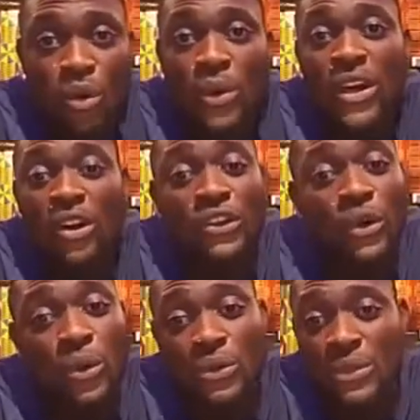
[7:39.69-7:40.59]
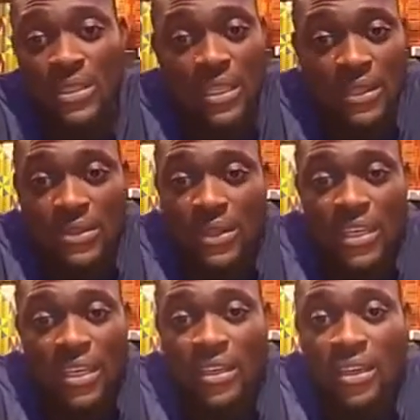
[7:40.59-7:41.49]
We all know those things,
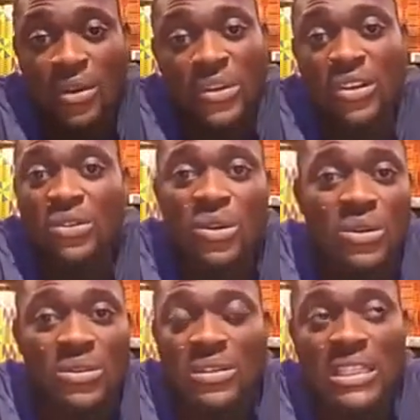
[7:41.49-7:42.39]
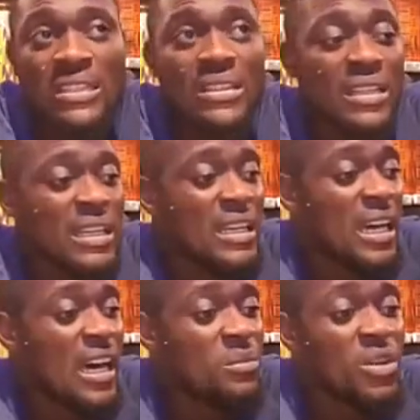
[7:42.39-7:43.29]
okay? We all know those things.
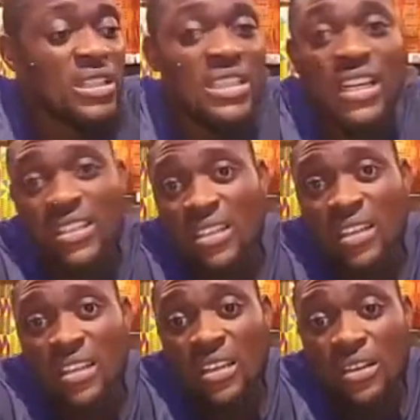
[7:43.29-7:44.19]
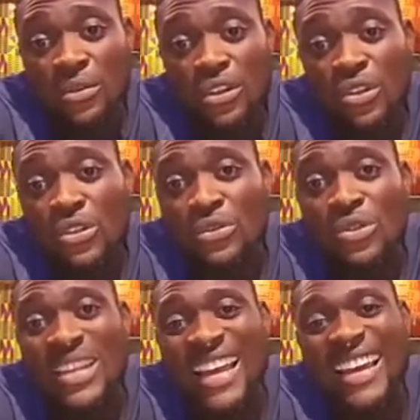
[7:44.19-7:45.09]
And Montes, for those of
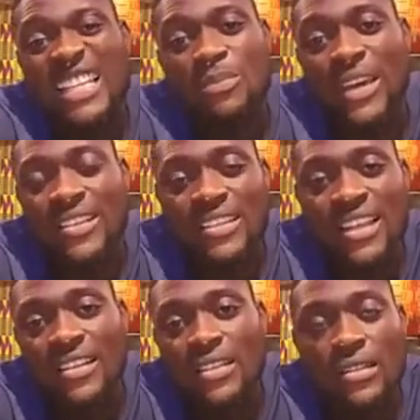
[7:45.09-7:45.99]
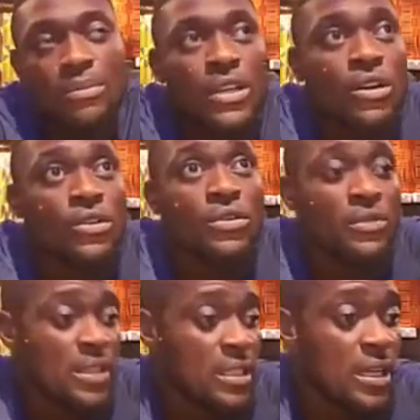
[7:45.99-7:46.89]
you that are expecting that this is a big
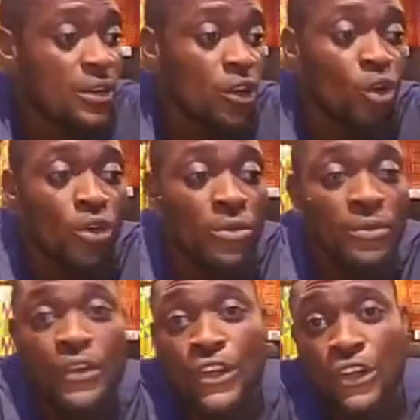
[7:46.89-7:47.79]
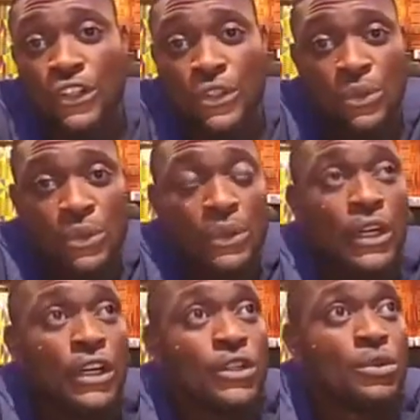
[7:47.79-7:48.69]
controversy that you're going to feed on to
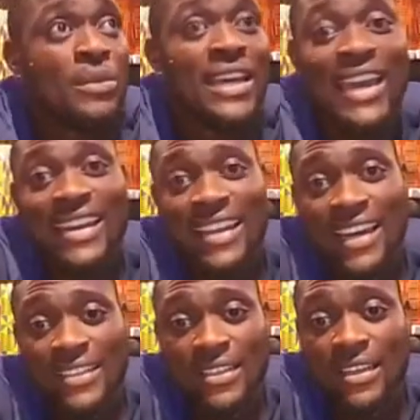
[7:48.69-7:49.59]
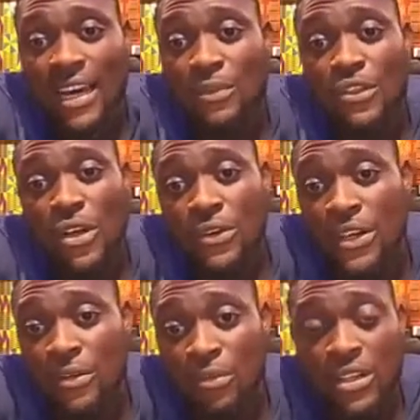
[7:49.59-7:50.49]
make headlines, I'm
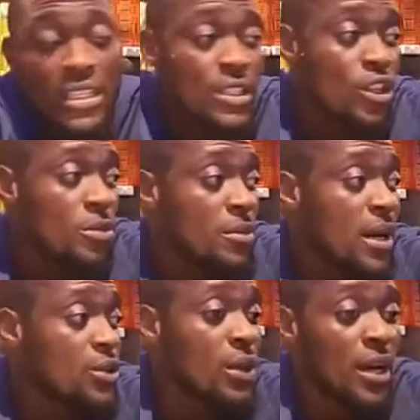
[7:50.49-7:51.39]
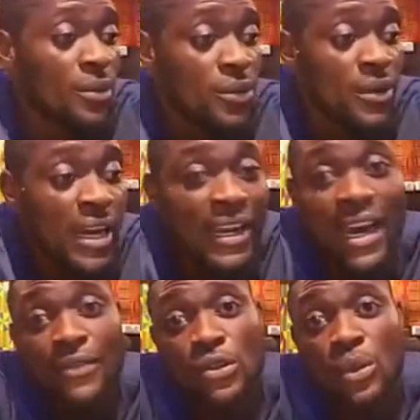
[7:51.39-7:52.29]
sorry. Montes is coming back to Cameroon, and I
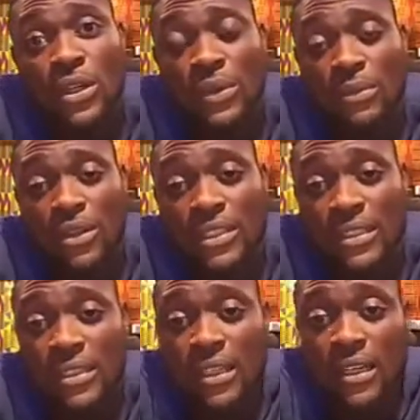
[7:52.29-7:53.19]
have to work with Montes.